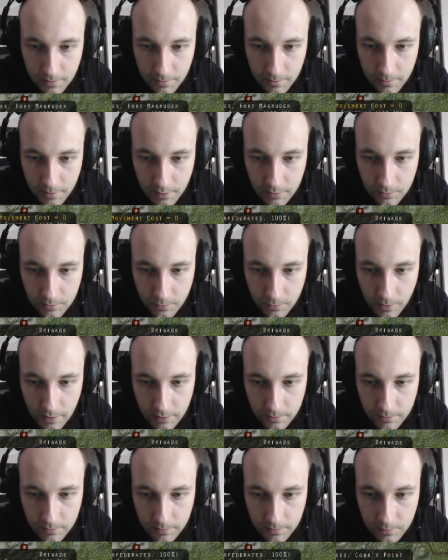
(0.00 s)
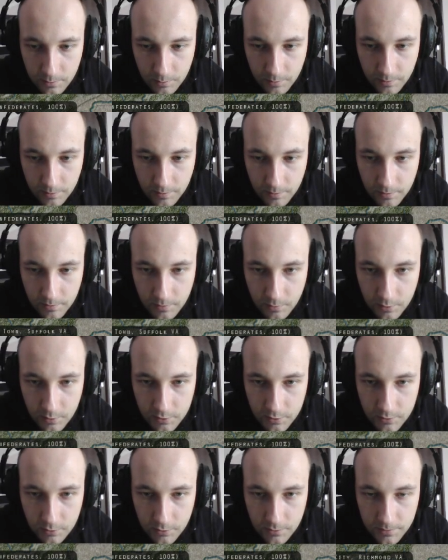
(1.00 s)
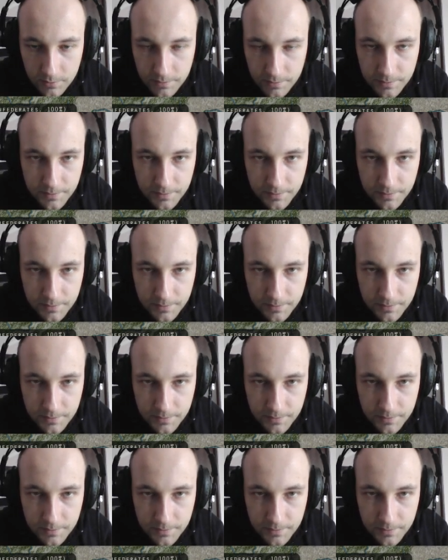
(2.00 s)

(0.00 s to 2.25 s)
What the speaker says: Not bad. What's new?